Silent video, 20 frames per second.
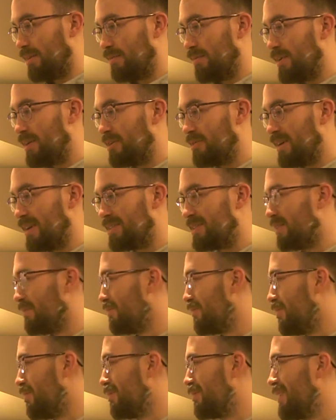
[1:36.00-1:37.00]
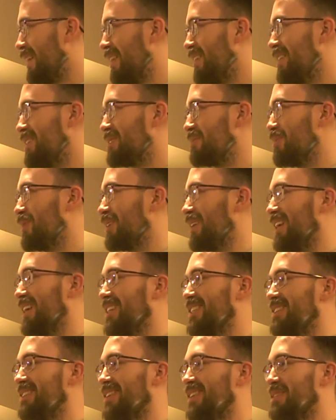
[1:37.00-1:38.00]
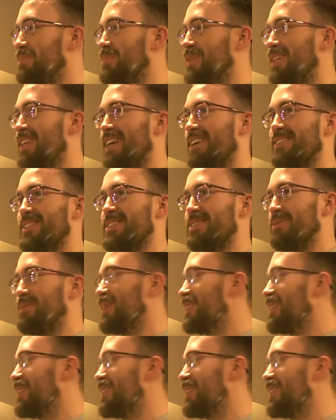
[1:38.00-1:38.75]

very glad to have followed Andy's work actually, and to be now so